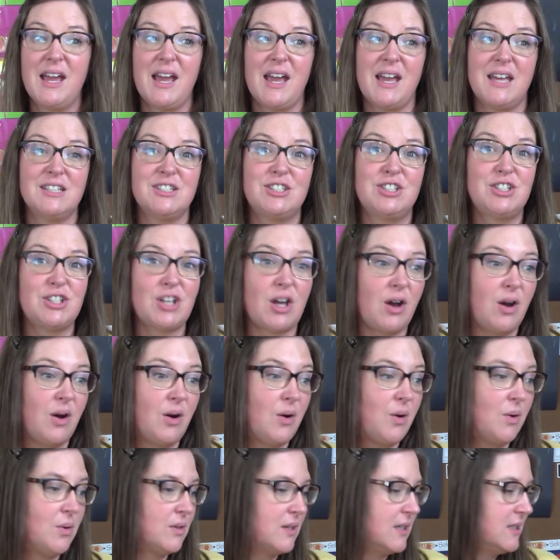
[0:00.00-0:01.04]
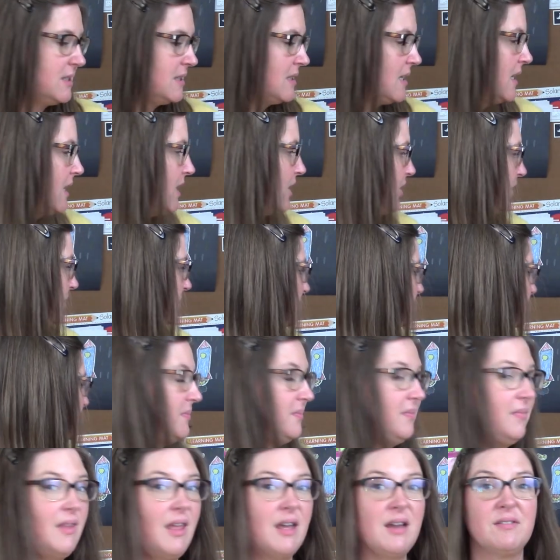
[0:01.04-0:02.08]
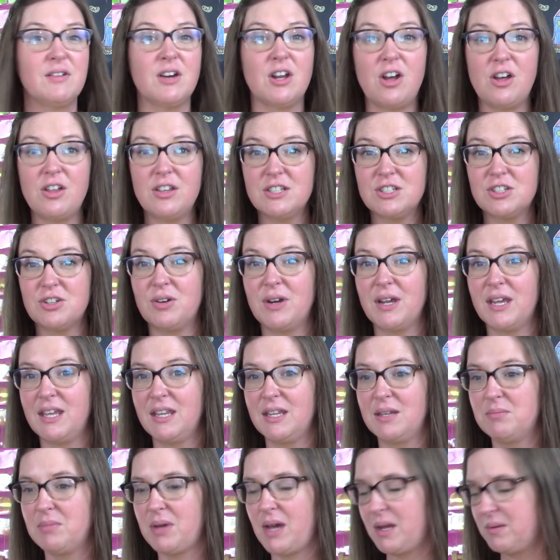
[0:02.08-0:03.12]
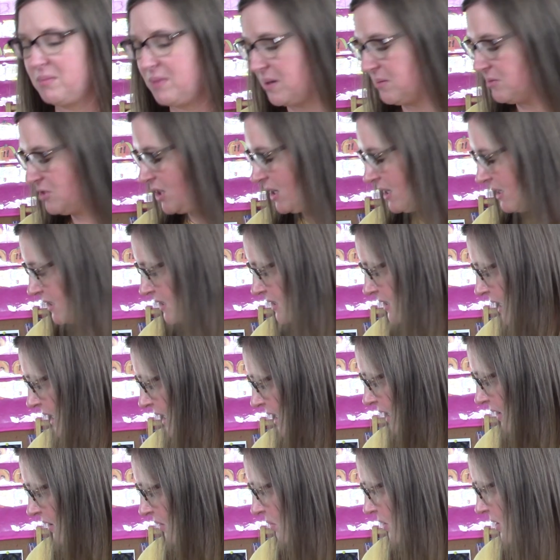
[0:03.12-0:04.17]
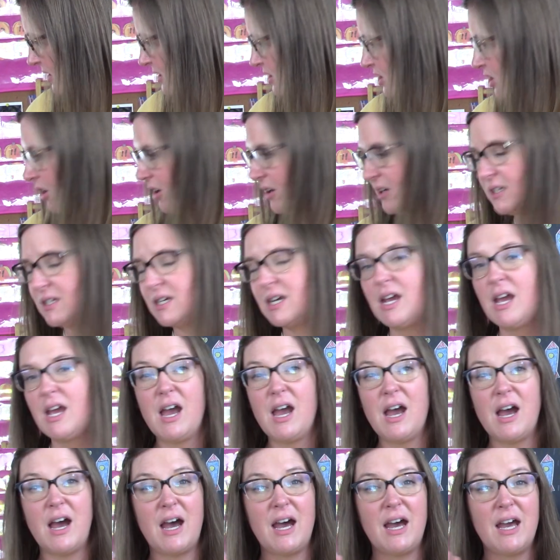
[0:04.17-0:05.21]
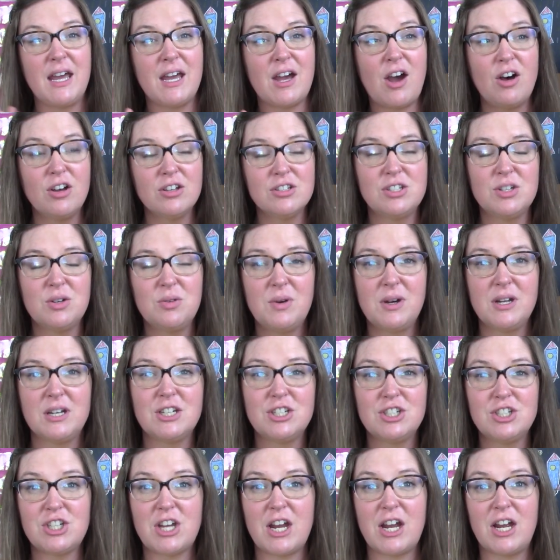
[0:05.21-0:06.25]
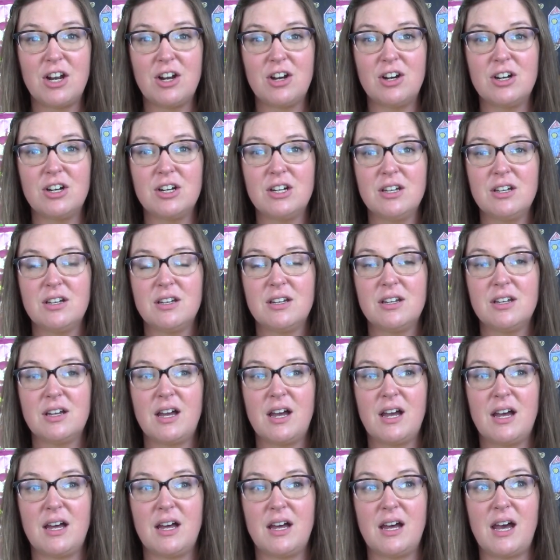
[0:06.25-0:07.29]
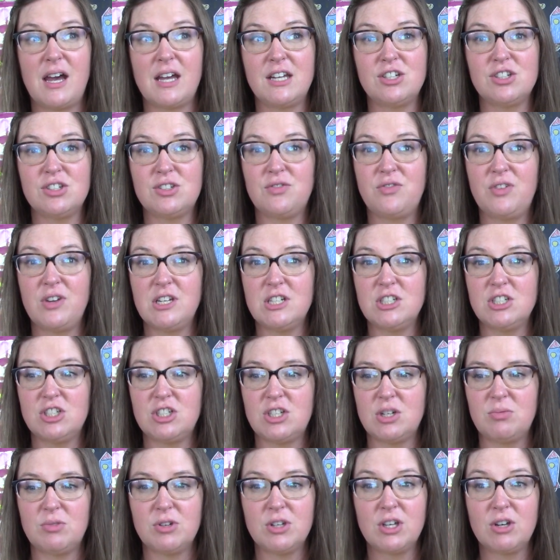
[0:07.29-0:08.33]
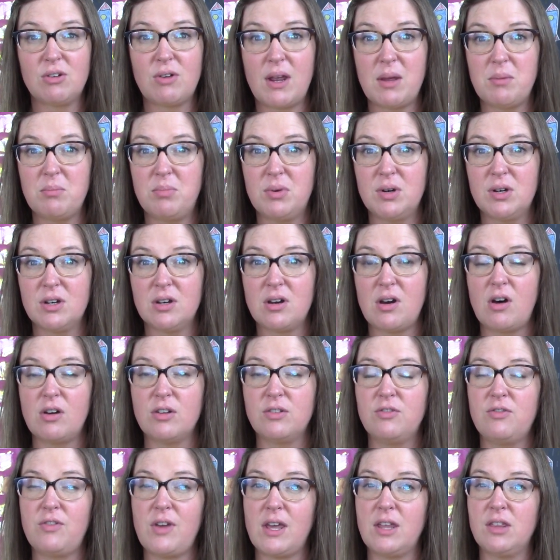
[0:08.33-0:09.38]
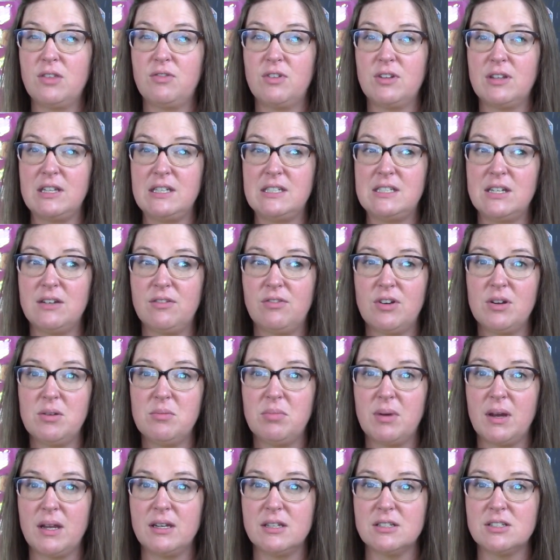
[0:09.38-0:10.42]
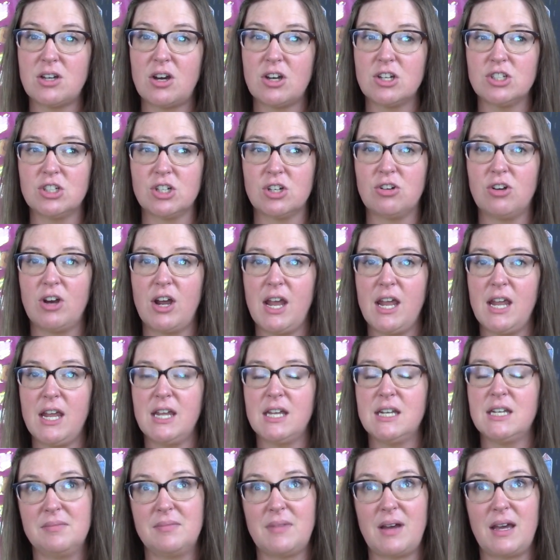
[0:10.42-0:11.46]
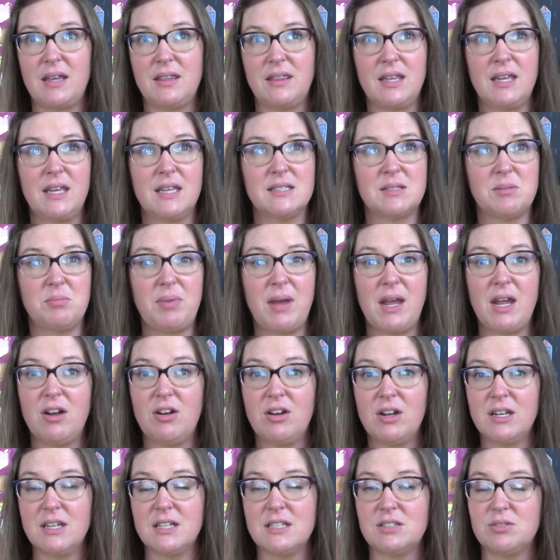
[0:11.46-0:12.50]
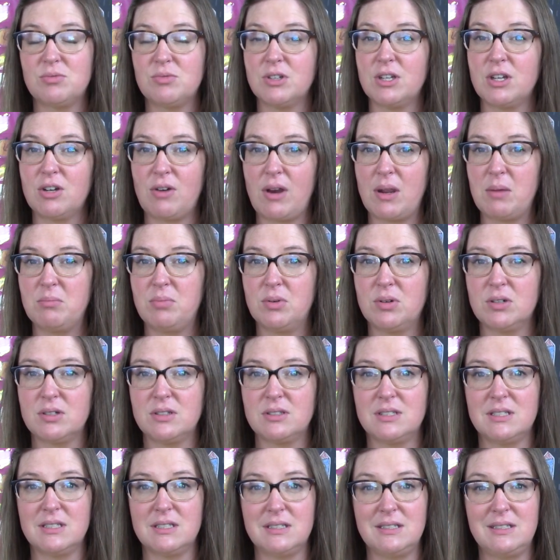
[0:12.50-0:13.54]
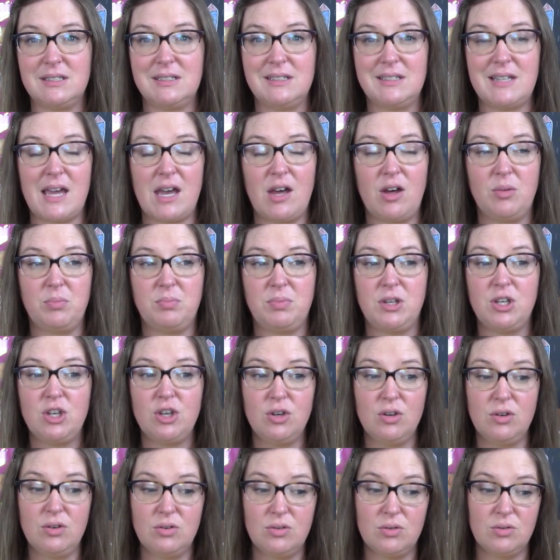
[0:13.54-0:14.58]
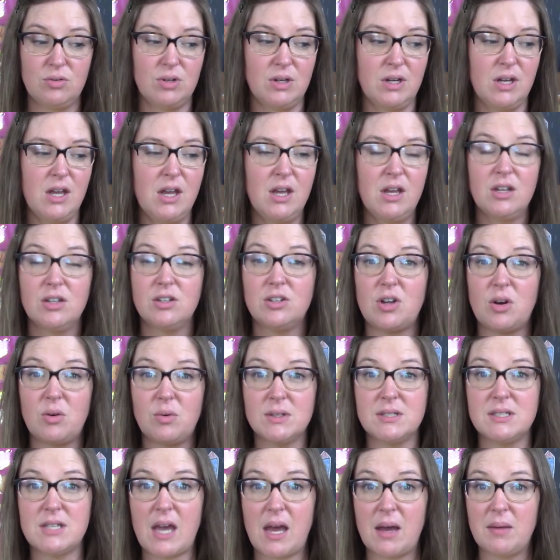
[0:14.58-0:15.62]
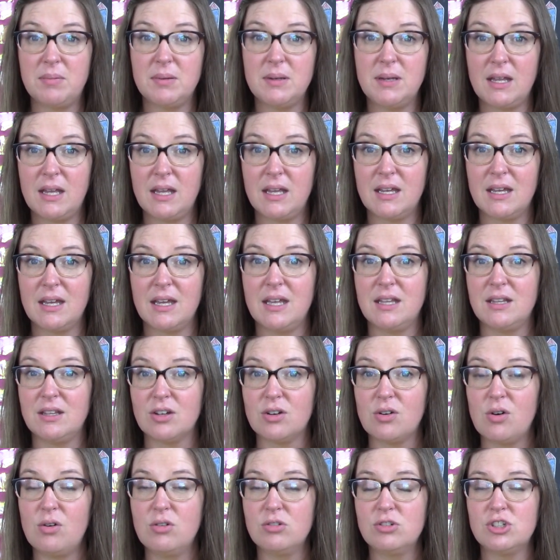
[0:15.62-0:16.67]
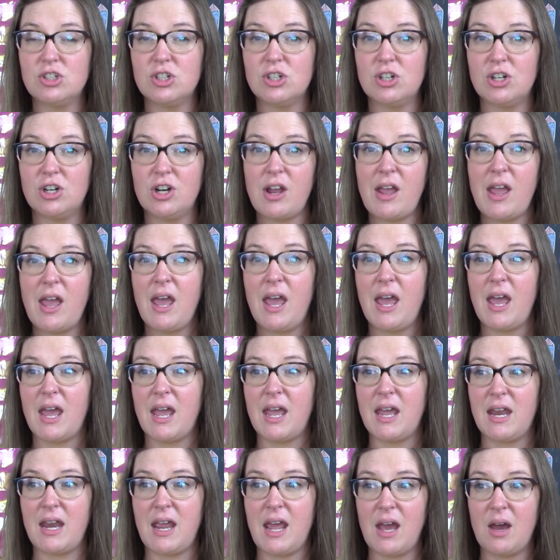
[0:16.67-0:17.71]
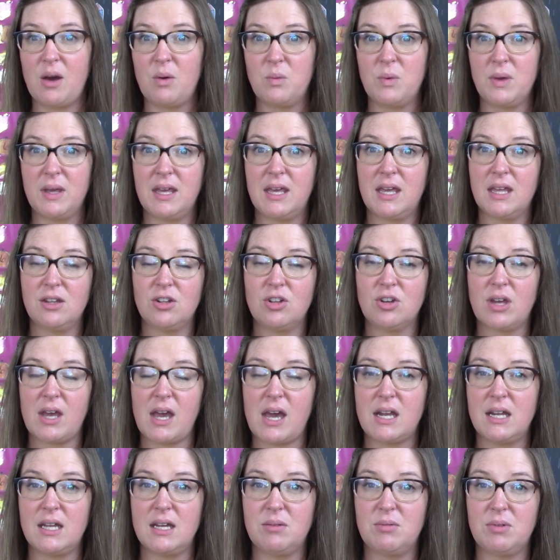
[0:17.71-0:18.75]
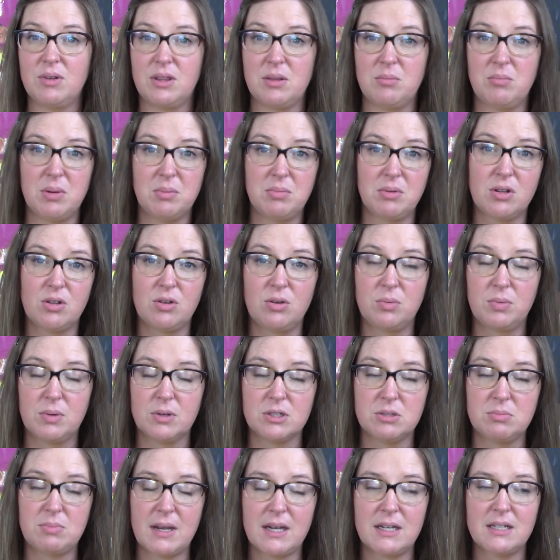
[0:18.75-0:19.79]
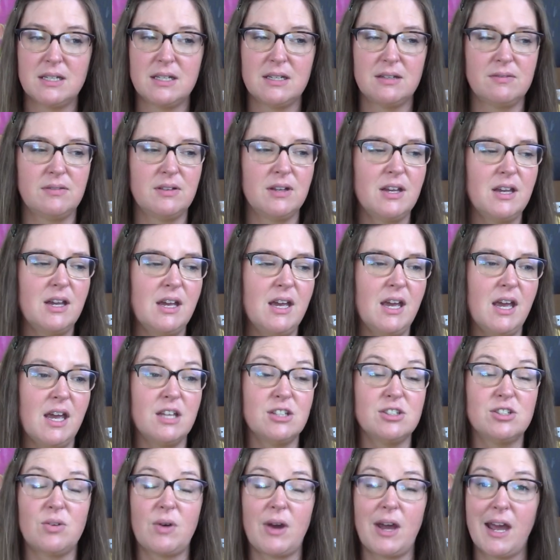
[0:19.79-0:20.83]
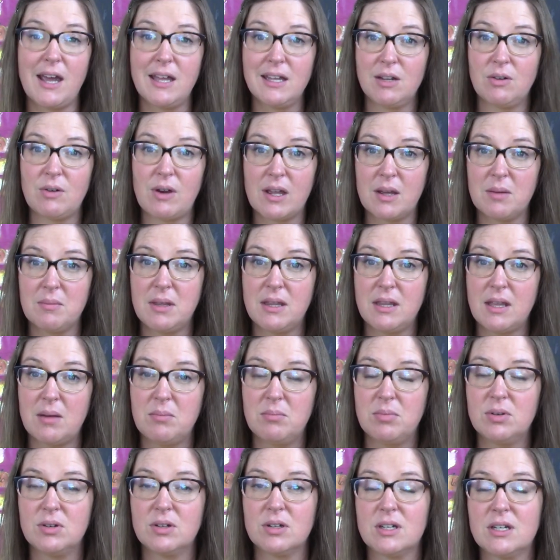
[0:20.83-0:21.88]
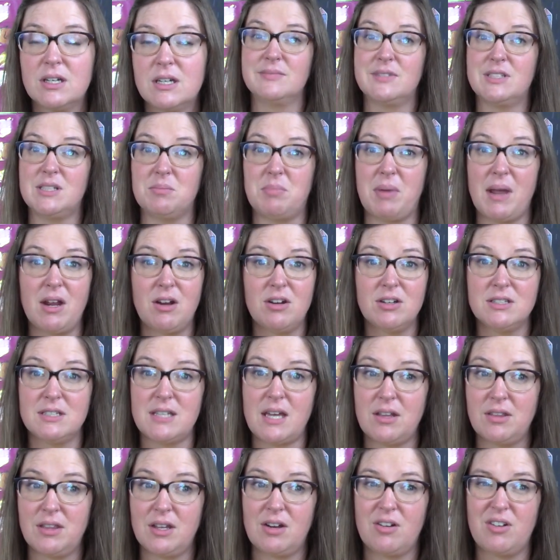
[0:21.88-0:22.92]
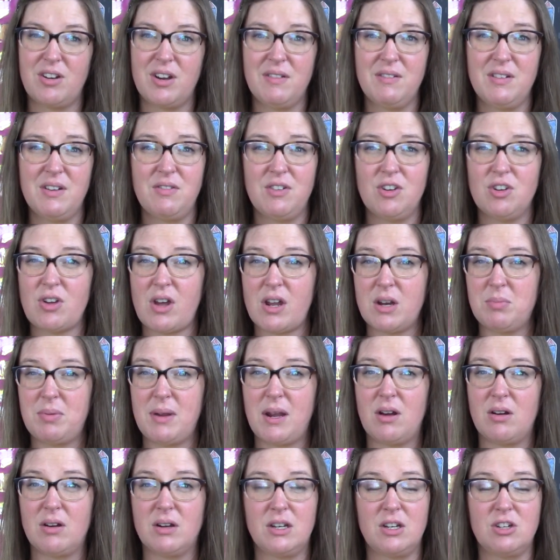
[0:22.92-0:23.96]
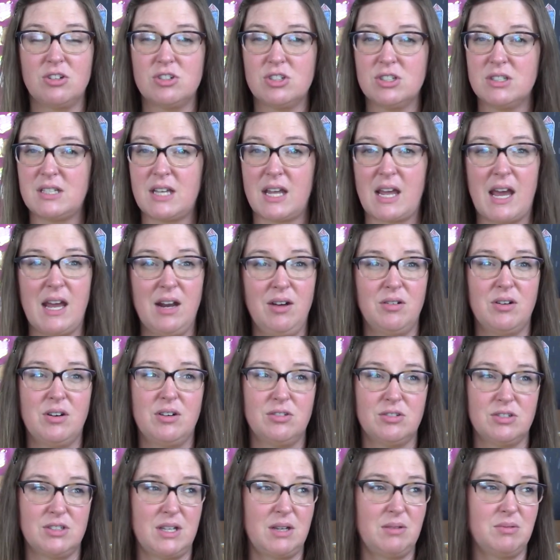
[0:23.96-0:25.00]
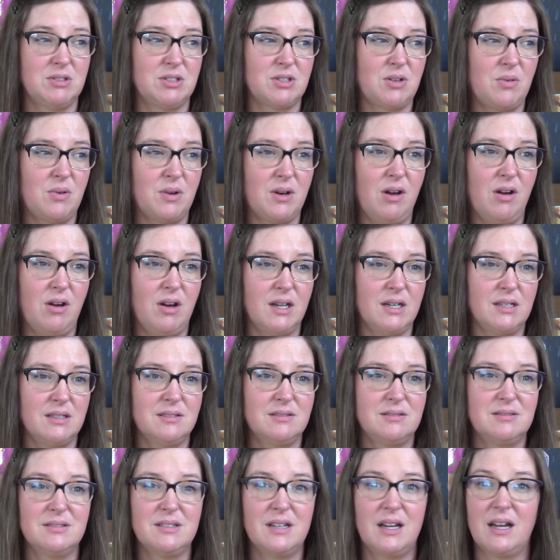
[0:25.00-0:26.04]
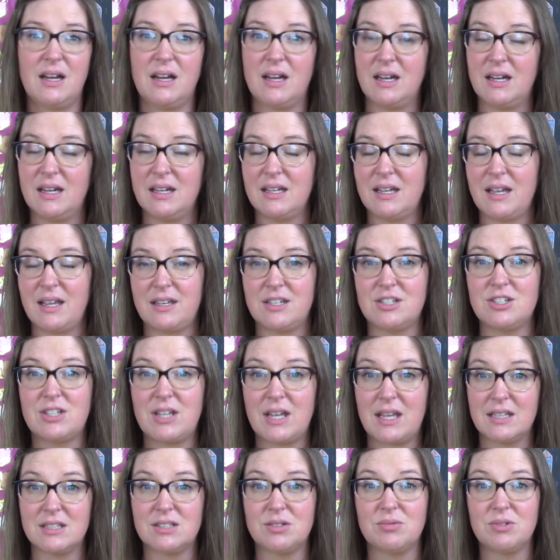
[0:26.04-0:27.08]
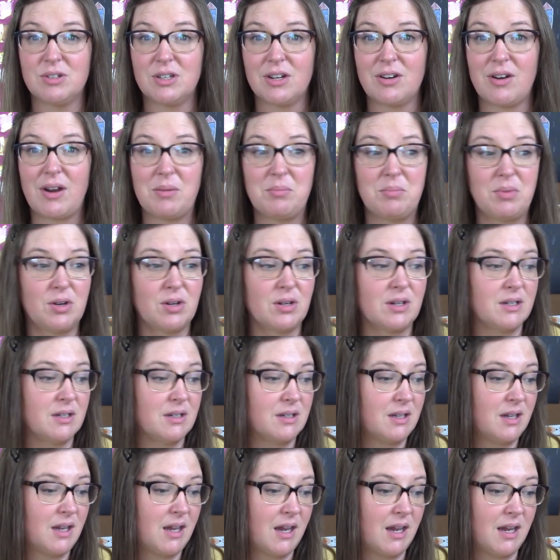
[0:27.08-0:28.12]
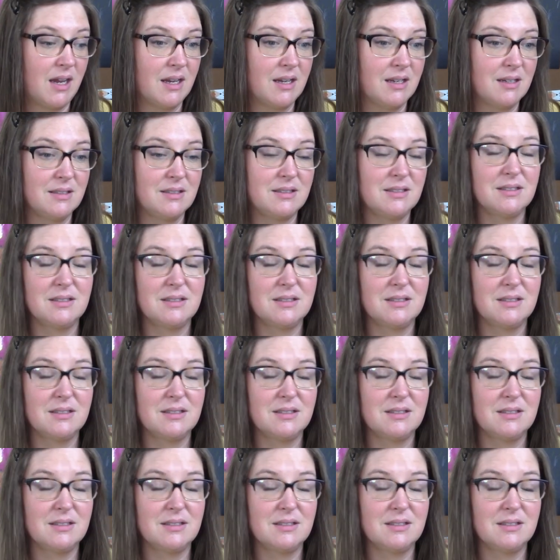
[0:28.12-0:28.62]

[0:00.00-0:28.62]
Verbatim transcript: And so let's see here. I've got all this curriculum behind me. I'm trying to decide how I want to start. I also wanted to share. Uh, I just finished a really great book called Faithfully Different by Natasha Crain. I think as a parent, it's a really great book to help you know what's happening in the culture and how we can look at it with a biblical perspective. And so I highly recommend that book to parents out there, or even if you're not a parent and you're just like, I don't understand what's going on. Uh, I just think it's a really great book and